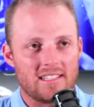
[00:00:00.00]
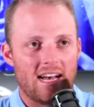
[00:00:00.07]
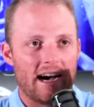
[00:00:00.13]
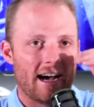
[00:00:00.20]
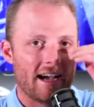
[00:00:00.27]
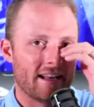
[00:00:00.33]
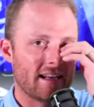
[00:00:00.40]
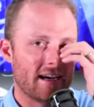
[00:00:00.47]

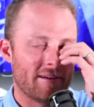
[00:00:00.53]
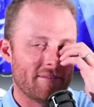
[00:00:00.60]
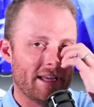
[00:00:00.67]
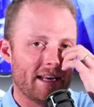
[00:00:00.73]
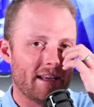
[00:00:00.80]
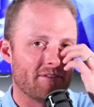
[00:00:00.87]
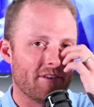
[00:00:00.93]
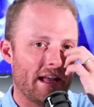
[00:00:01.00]
9. I
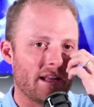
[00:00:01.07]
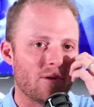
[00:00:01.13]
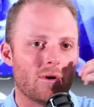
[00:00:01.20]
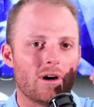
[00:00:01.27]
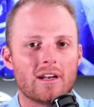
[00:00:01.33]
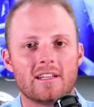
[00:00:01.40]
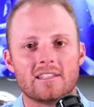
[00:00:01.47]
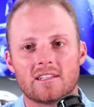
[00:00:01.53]
mean, if
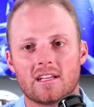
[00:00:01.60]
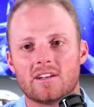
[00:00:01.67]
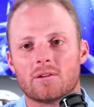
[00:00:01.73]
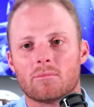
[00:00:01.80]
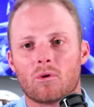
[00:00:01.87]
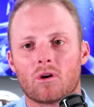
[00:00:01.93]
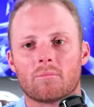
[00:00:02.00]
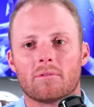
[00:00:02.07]
anyone is under
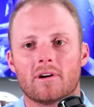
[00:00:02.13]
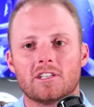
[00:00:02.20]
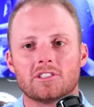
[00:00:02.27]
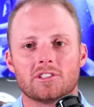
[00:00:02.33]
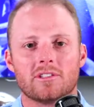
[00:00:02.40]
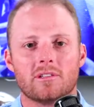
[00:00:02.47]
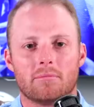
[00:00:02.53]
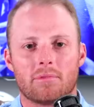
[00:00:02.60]
more
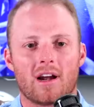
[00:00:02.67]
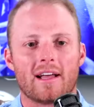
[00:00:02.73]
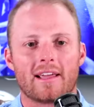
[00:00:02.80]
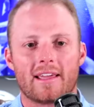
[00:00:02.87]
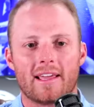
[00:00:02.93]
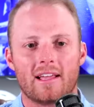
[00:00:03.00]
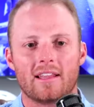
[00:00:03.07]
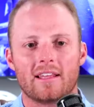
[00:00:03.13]
pressure than Brian
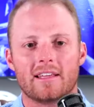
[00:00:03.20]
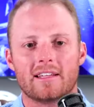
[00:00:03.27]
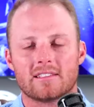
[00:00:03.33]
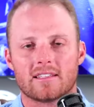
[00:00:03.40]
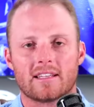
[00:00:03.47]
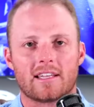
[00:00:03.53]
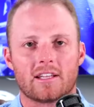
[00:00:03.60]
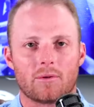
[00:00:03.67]
Kelly, it's
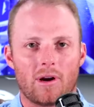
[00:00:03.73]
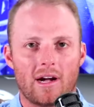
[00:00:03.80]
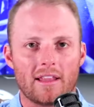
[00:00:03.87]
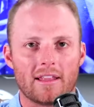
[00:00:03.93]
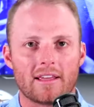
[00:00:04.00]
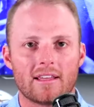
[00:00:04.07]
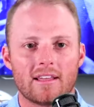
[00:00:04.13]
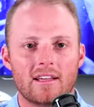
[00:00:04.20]
Lincoln
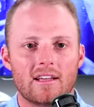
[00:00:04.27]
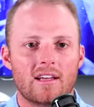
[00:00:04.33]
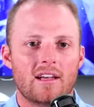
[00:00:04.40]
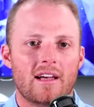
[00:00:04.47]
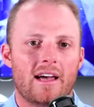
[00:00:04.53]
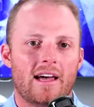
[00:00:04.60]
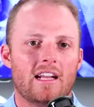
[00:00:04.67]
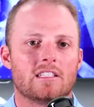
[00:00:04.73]
Riley.
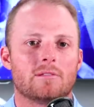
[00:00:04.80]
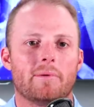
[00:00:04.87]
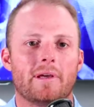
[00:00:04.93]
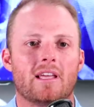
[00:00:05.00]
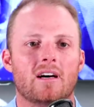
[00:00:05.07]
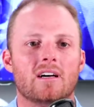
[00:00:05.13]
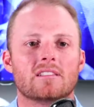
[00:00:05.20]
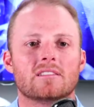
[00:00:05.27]
And it's
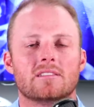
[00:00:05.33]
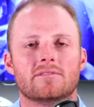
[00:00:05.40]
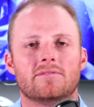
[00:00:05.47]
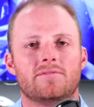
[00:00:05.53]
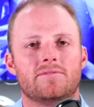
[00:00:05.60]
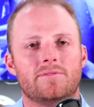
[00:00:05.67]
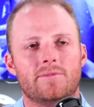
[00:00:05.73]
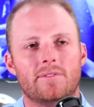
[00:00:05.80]
because
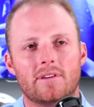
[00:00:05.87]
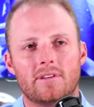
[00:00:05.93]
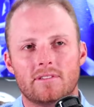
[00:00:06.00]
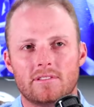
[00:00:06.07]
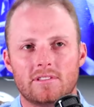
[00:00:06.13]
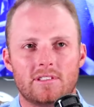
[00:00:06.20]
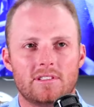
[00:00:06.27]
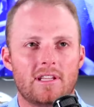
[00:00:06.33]
of
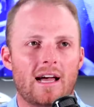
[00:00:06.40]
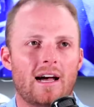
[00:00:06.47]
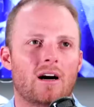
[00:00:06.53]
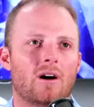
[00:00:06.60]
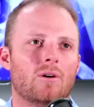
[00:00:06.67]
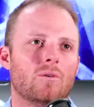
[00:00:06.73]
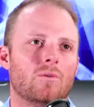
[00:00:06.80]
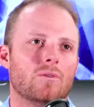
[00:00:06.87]

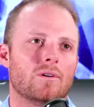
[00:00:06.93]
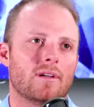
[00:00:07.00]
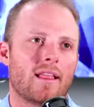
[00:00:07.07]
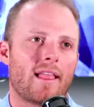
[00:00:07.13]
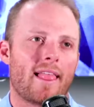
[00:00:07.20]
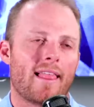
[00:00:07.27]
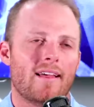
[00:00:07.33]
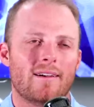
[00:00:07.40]
how,
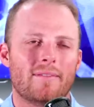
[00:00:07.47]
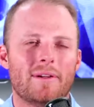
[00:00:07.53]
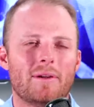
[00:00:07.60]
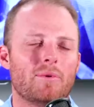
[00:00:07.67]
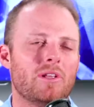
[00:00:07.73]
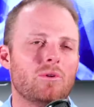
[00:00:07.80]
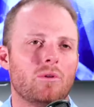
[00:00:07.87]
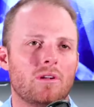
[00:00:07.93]
I mean,
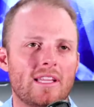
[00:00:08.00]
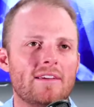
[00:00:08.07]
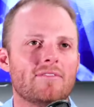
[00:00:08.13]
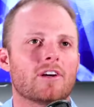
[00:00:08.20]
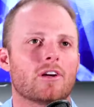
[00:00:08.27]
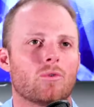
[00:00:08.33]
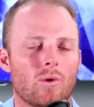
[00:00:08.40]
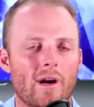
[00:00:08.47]
when you leave
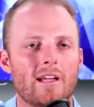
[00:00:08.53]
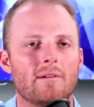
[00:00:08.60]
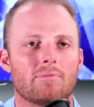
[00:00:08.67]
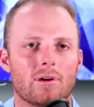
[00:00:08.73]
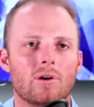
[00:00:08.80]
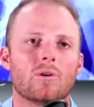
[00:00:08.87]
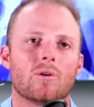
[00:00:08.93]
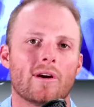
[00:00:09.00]
a great
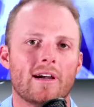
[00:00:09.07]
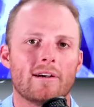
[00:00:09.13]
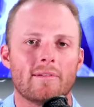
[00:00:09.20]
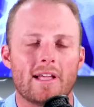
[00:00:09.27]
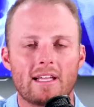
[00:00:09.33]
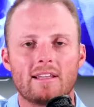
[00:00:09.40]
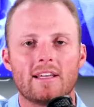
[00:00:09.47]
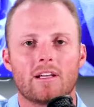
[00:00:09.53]
program
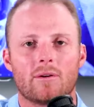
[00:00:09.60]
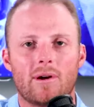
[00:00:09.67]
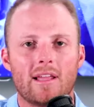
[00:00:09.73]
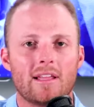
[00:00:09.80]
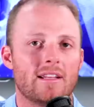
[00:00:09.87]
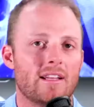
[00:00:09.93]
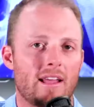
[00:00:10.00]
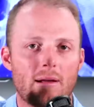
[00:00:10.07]
like Lincoln
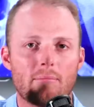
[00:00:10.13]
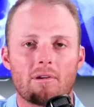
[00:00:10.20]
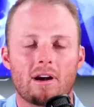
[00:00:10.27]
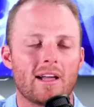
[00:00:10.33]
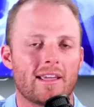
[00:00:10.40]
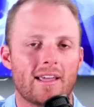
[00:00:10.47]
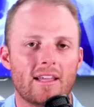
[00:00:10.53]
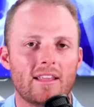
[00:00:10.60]
Riley did and
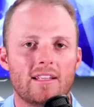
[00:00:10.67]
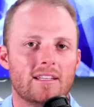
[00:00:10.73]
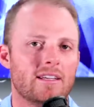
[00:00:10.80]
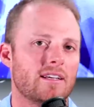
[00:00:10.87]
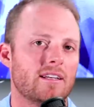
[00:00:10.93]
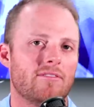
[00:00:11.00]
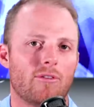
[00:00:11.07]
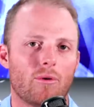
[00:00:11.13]
Brian Kelly
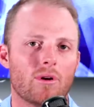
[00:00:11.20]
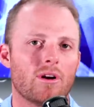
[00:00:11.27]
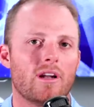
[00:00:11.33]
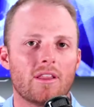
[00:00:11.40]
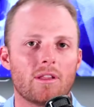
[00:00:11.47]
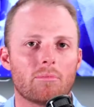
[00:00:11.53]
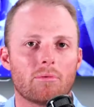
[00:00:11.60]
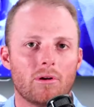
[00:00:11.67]
did for
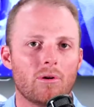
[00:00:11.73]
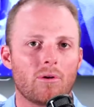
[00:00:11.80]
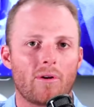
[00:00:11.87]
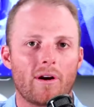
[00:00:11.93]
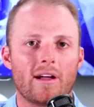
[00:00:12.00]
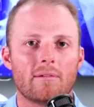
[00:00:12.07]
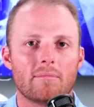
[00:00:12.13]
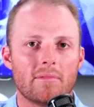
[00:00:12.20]
another
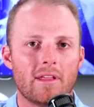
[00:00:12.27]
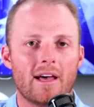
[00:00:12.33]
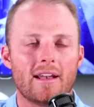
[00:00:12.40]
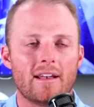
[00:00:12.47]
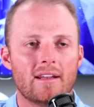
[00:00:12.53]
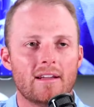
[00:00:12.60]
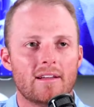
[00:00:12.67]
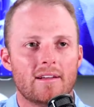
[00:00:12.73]
program
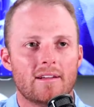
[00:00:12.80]
that,